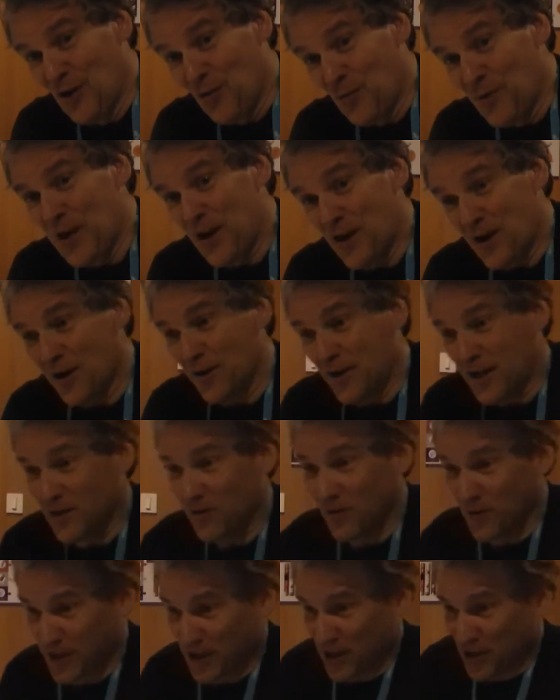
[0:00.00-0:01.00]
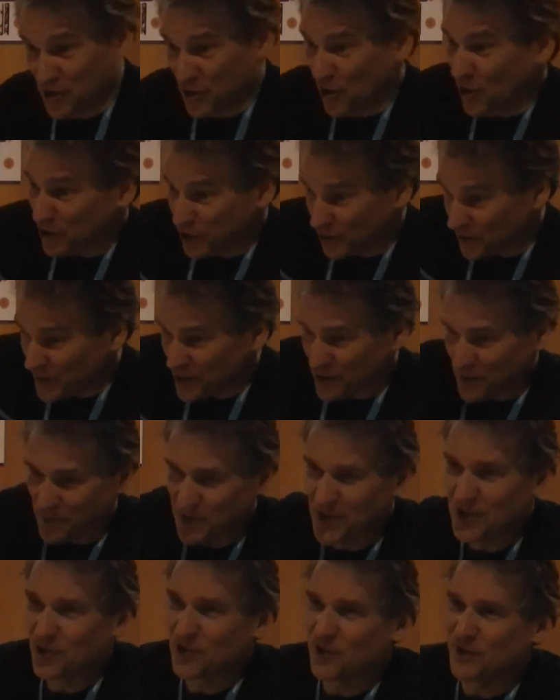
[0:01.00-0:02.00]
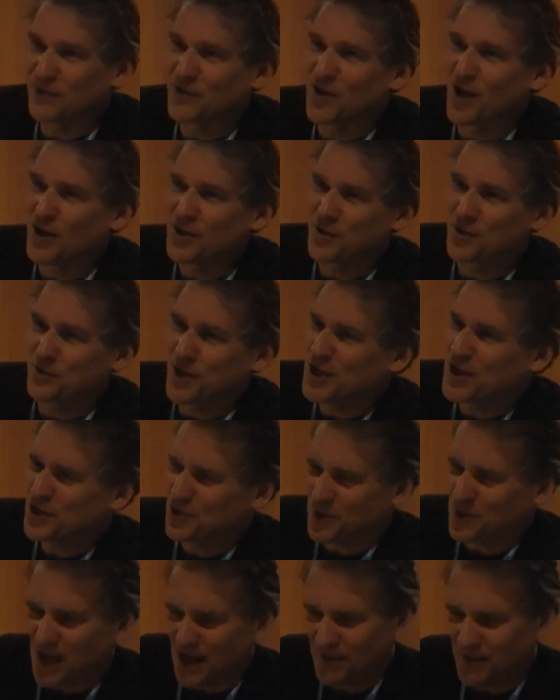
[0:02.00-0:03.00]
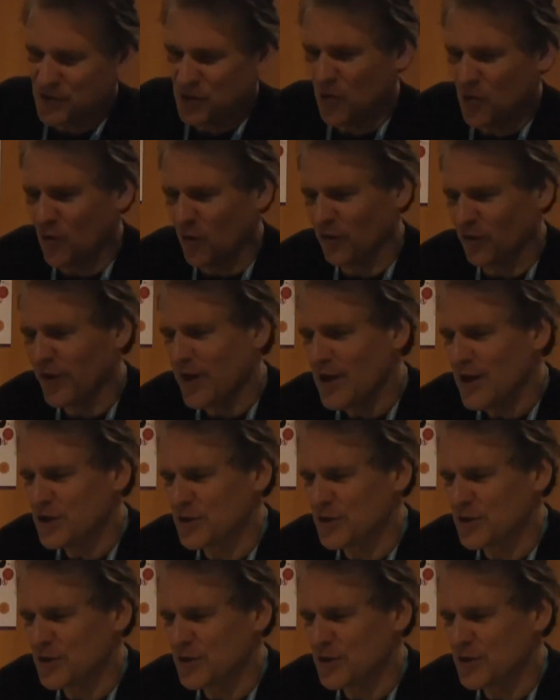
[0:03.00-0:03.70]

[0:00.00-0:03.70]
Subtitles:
We are, the exalted, we are the pinnacle of God's creation, we have souls.